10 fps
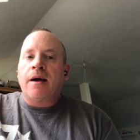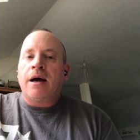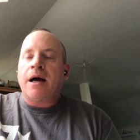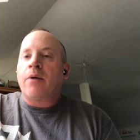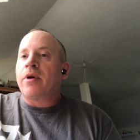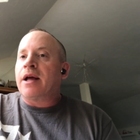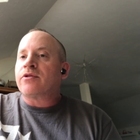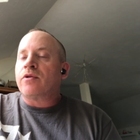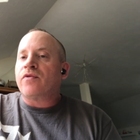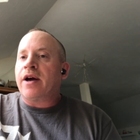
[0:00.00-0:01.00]
We'd like
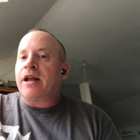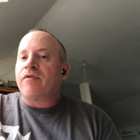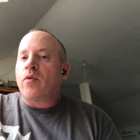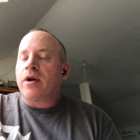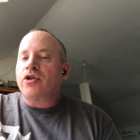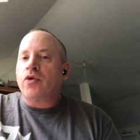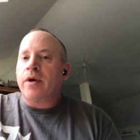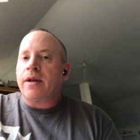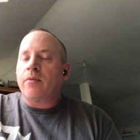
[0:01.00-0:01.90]
to invite everyone to it.